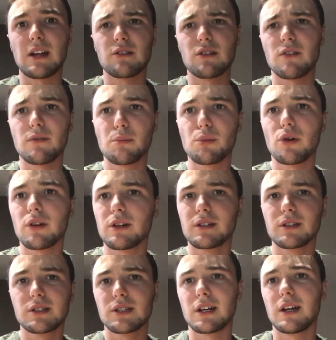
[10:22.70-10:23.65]
Land Rover
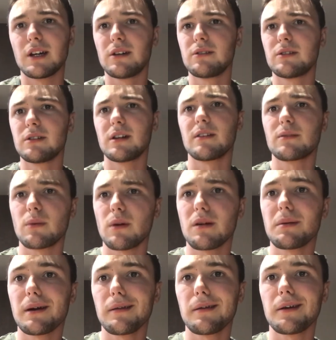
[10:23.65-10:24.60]
products, so you don't have to
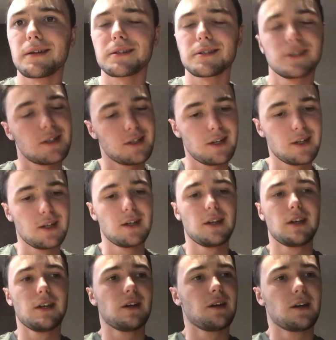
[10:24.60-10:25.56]
worry about that.
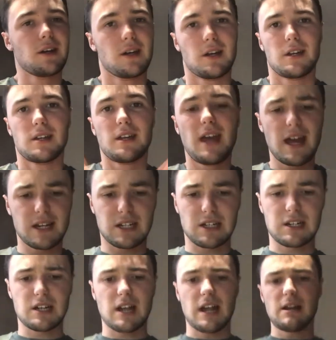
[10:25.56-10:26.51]

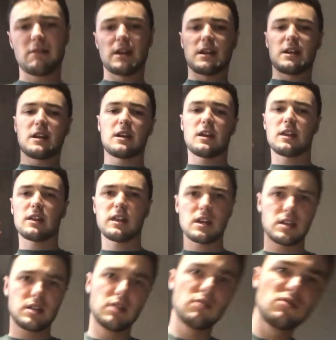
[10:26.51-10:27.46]
Yes, anyway,
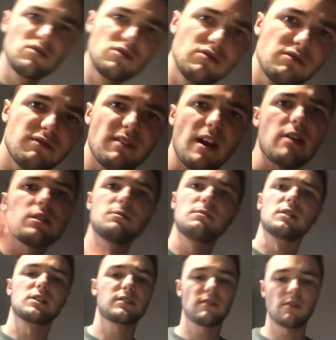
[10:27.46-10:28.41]
thank you very
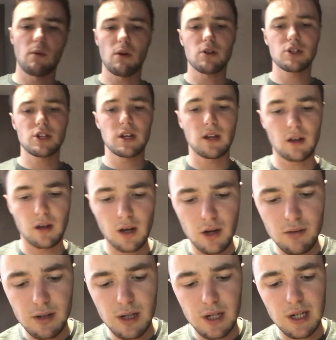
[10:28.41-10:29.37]
much for watching. I
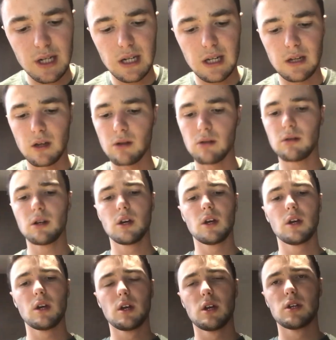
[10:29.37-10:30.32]
hope to see you
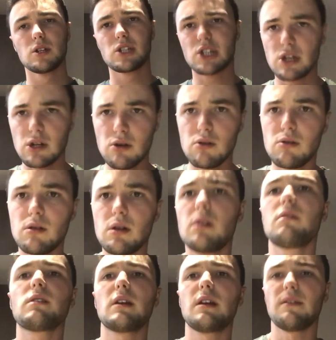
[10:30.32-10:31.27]

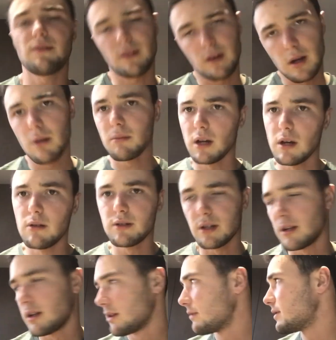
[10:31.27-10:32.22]
soon, if I upload
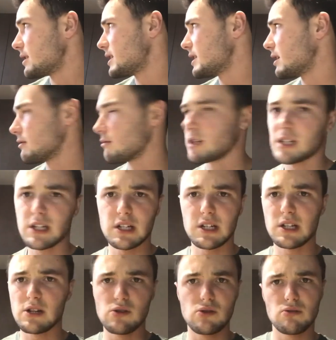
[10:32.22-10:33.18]
another video
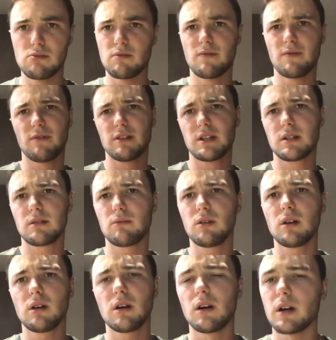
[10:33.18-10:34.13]
soon.
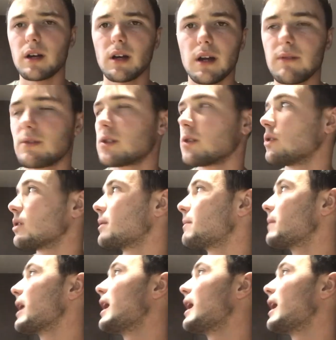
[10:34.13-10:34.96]
I can't even talk.